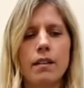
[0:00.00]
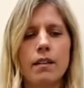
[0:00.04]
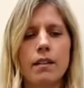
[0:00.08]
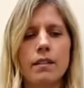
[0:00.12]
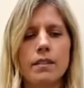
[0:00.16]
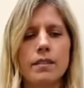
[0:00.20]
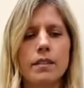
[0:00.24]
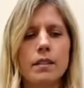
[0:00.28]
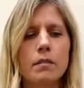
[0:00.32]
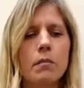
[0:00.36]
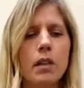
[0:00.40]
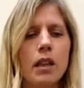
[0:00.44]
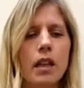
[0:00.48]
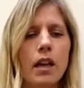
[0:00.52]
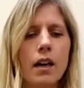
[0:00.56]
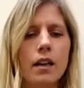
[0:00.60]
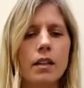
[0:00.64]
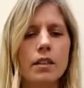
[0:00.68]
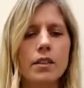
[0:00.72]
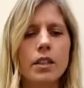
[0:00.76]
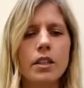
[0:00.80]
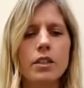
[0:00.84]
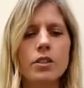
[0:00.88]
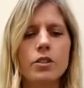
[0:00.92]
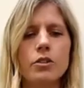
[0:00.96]

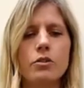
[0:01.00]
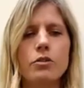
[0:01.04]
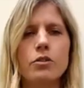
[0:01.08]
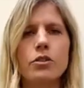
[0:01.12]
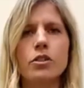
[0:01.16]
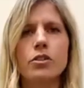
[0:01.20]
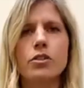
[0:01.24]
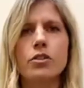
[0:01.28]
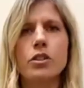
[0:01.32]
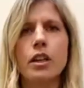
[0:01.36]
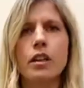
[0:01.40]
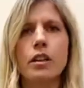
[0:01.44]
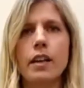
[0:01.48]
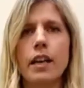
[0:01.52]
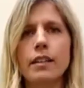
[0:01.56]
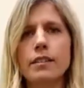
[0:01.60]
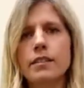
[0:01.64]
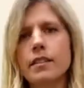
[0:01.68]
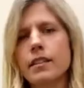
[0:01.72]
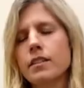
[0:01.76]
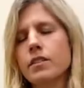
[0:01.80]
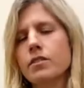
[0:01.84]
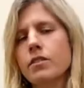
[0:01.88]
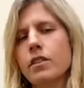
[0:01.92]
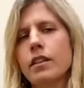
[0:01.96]
similarity due to shared
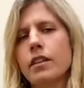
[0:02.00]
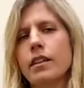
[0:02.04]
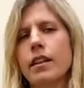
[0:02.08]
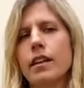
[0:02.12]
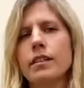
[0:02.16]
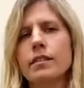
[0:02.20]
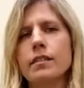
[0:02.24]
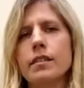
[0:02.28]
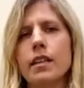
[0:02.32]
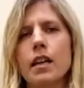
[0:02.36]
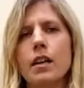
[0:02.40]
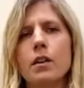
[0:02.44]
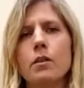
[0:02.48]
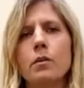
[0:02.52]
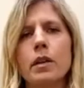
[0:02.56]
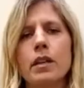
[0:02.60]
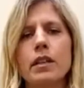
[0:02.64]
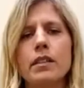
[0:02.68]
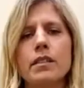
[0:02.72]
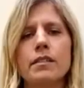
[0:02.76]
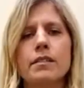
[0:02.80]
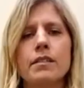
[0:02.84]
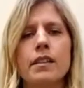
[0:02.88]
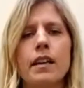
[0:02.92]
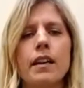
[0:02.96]
ancestry, that's how we
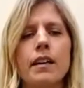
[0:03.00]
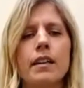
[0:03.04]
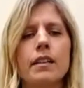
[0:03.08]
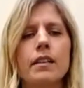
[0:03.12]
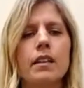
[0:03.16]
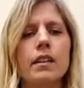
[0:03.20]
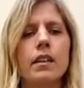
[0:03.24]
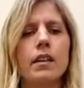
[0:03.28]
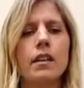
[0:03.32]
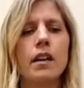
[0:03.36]
decide